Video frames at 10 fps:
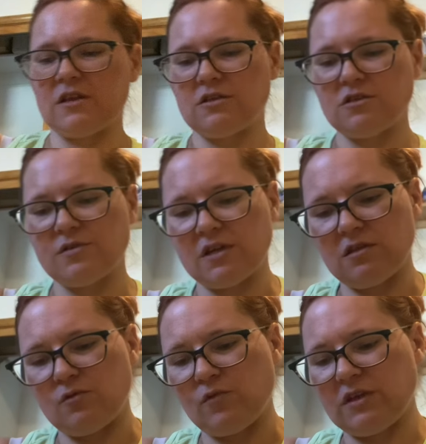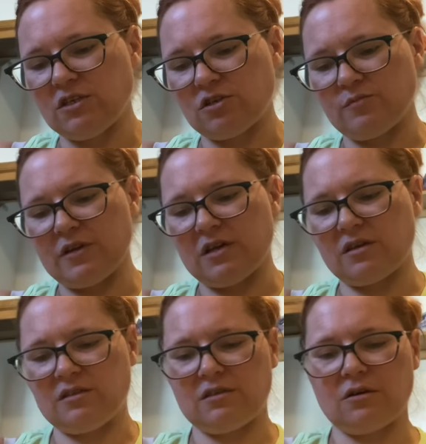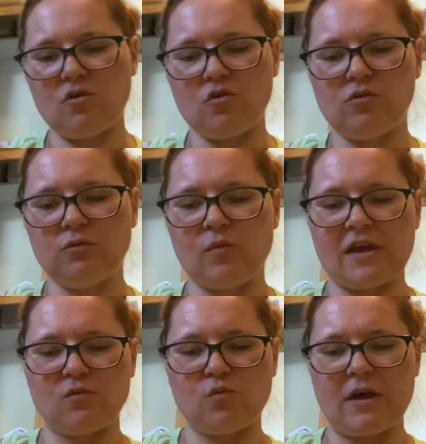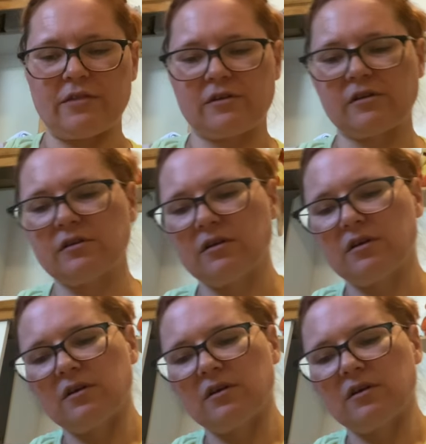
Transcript: do it in the winter because the cold, wet weather